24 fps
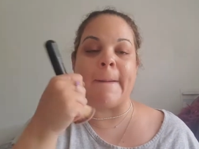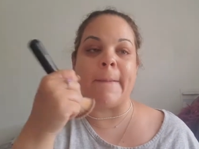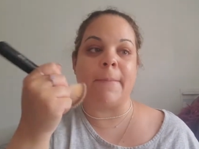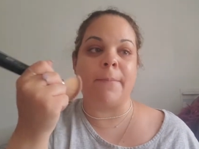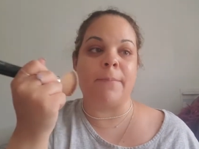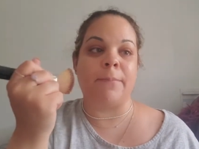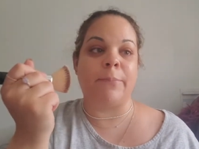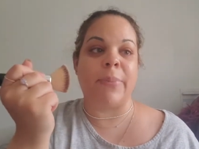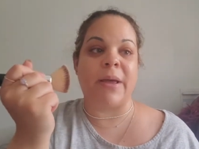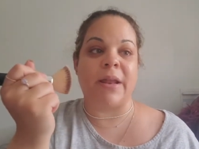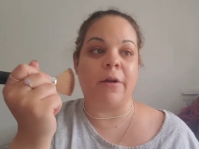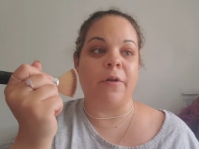
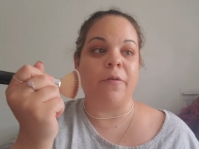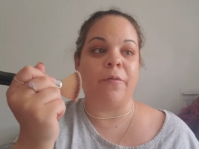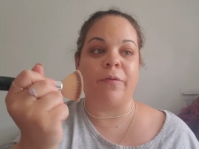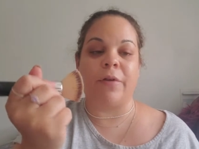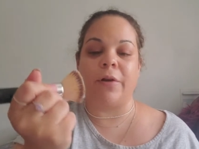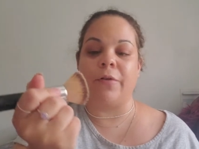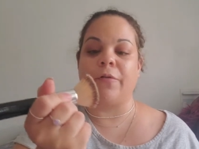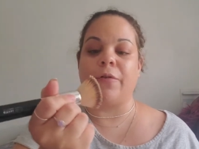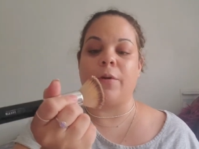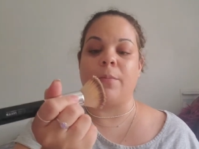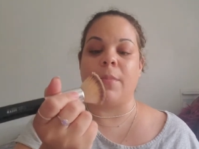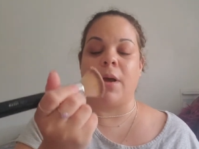benefit
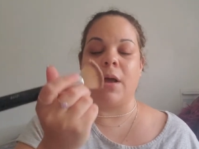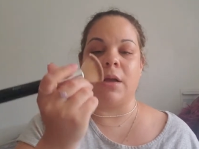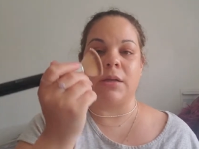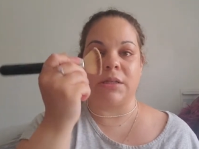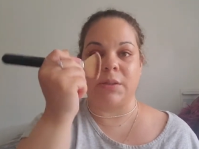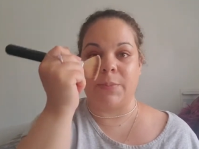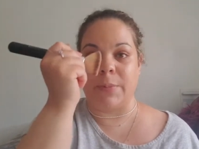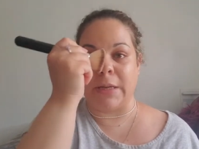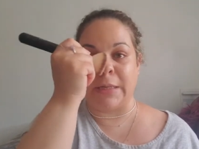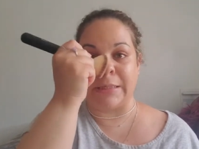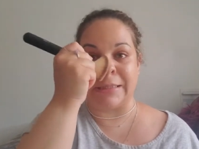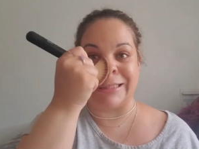from us
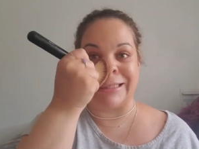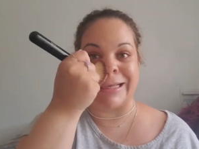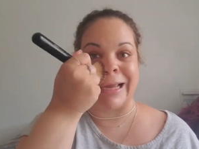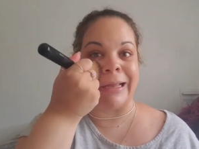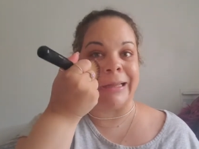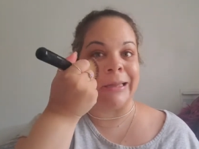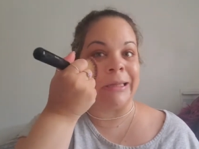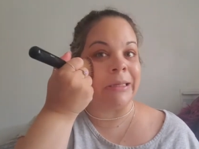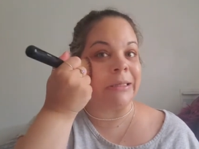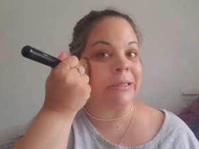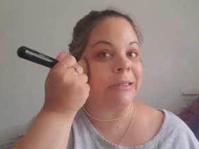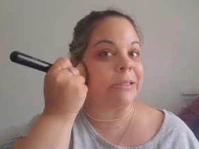being
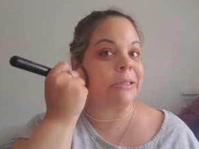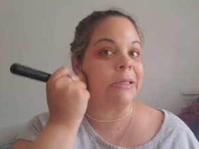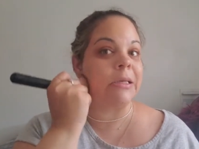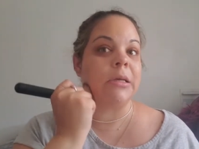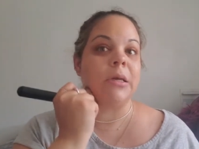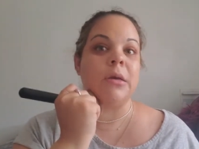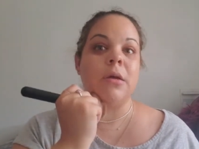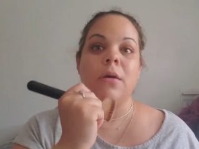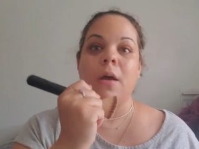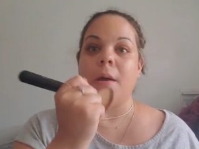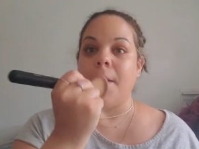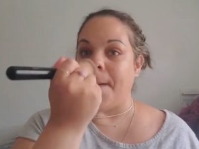silent.
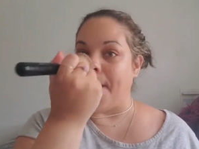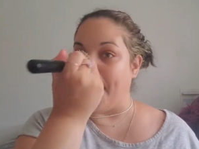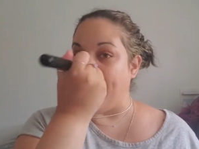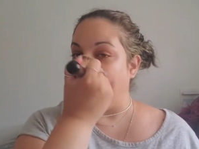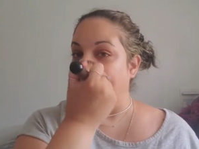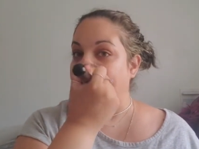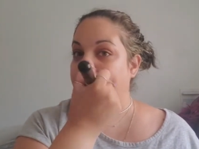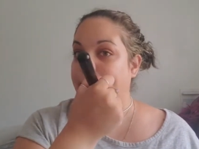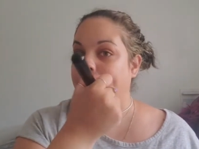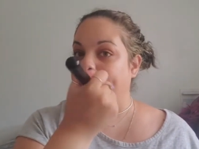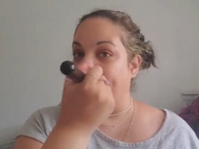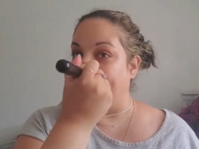
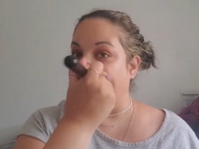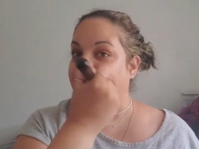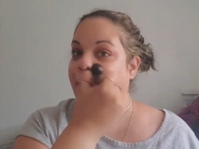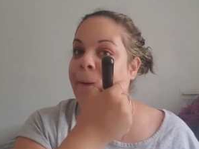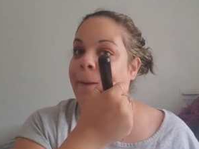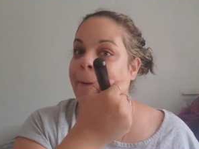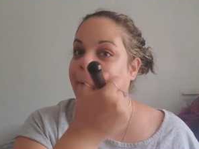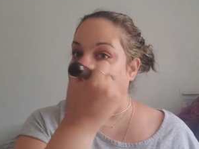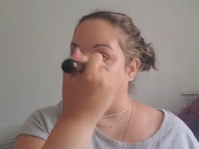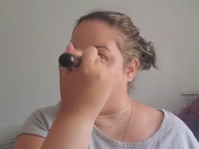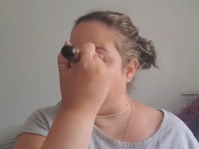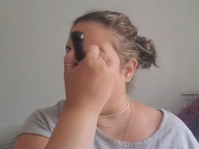
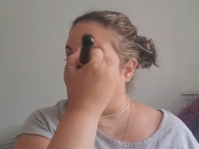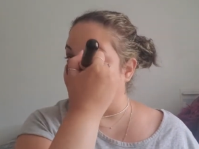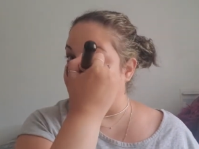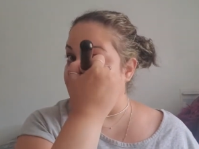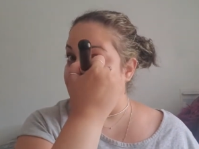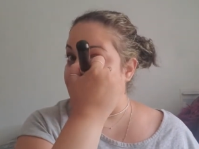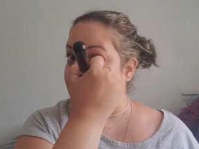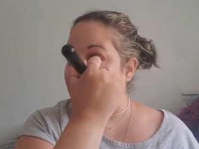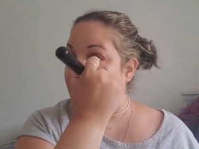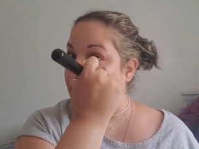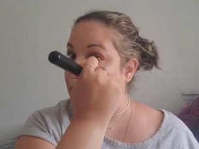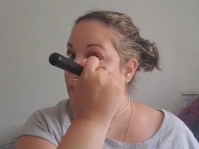But
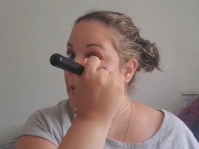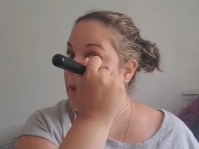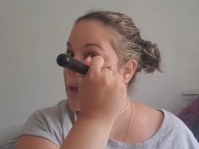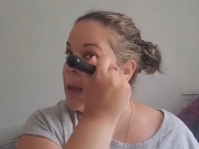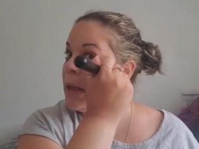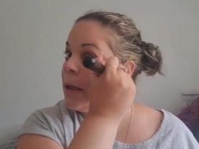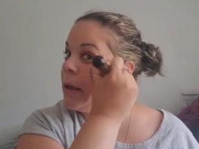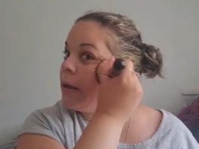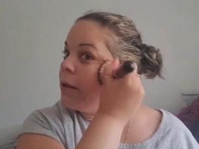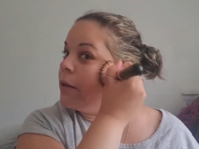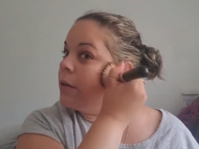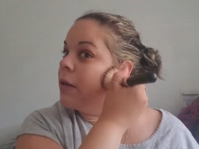
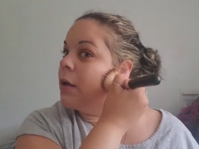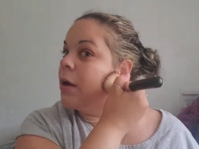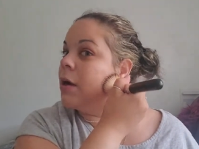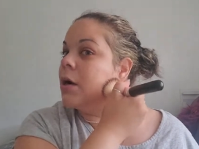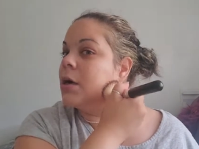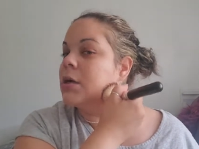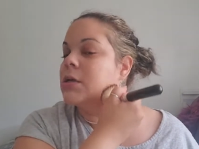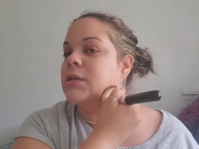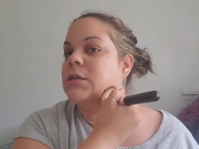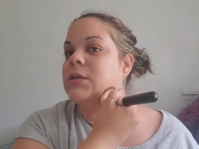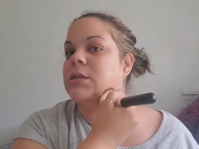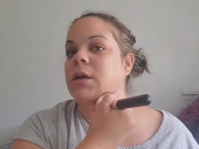there
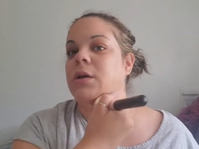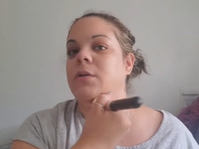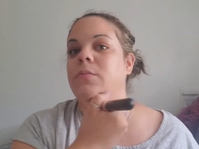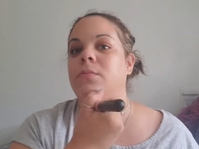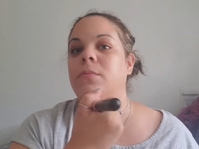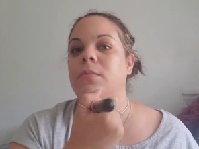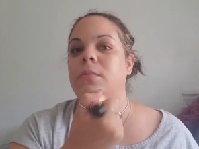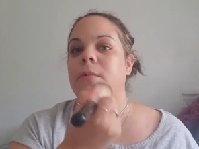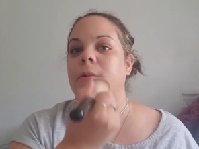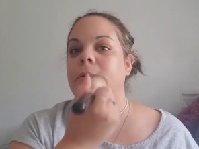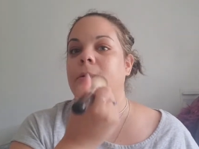are some